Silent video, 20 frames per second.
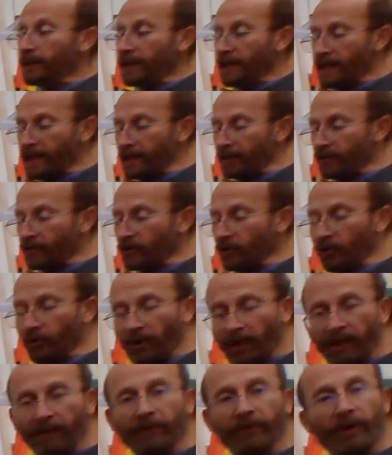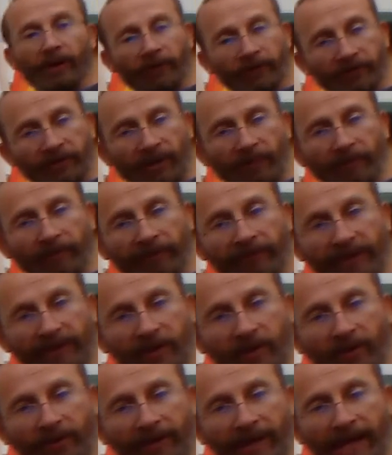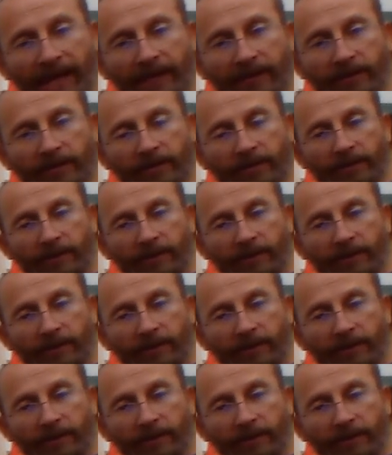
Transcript: And so I'll have another separate video on that.